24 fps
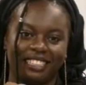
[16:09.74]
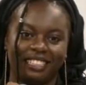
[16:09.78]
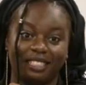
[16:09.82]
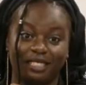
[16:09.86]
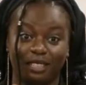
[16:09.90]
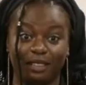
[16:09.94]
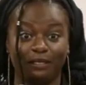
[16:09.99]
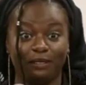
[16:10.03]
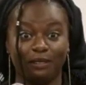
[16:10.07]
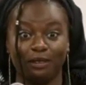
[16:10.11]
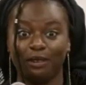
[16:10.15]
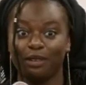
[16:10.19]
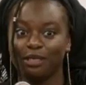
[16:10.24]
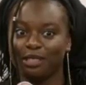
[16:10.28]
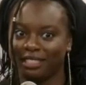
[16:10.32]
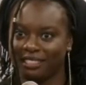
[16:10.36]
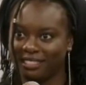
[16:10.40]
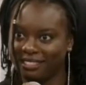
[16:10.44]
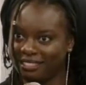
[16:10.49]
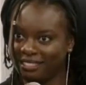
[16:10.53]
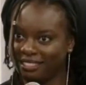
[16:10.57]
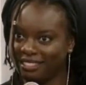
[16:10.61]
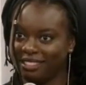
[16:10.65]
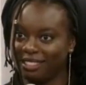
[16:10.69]
If you want
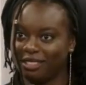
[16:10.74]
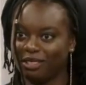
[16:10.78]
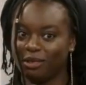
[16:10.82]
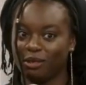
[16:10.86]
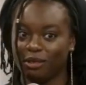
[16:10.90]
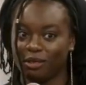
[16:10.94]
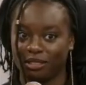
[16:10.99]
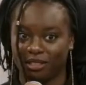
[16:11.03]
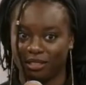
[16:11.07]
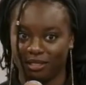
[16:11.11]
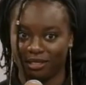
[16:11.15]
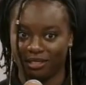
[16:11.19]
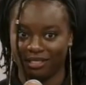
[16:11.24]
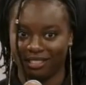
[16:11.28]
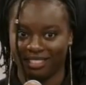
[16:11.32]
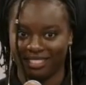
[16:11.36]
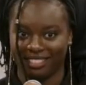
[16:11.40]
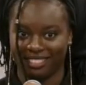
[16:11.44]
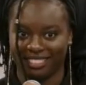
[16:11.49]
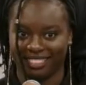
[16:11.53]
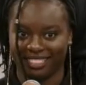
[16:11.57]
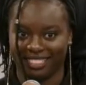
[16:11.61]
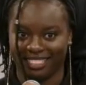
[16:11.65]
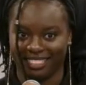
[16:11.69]
to, do you want to
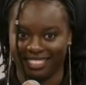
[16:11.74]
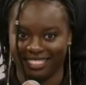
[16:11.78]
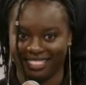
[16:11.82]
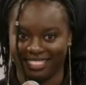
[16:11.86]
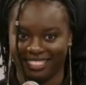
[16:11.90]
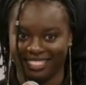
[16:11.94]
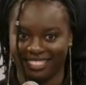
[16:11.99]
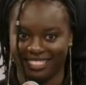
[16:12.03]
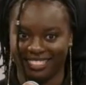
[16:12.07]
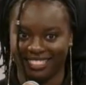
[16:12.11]
start?